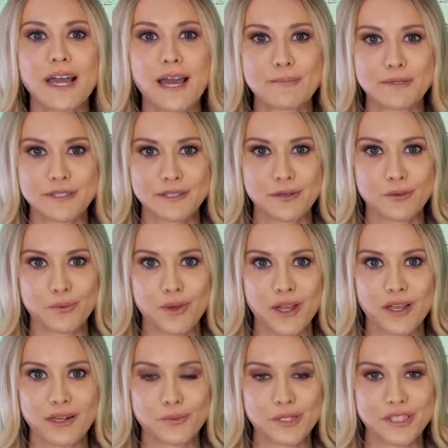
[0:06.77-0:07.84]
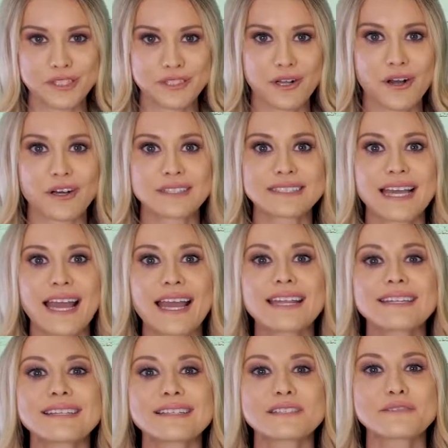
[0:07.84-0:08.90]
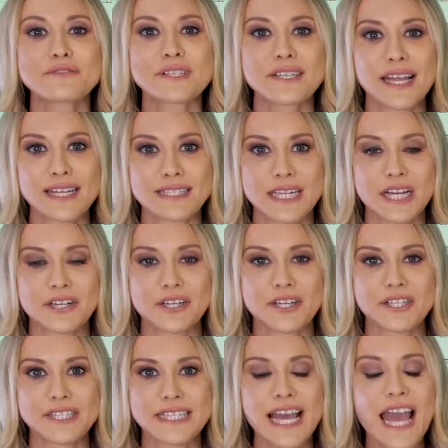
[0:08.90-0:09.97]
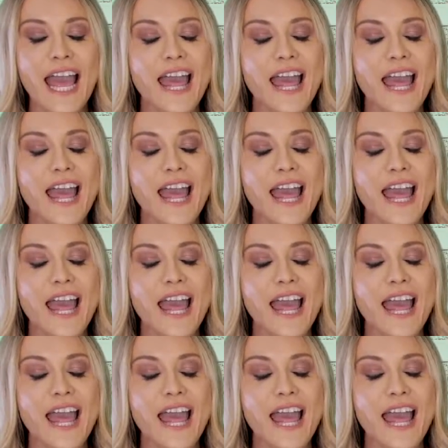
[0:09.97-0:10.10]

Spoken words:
Episode 1, which is called N is for Night Terrors.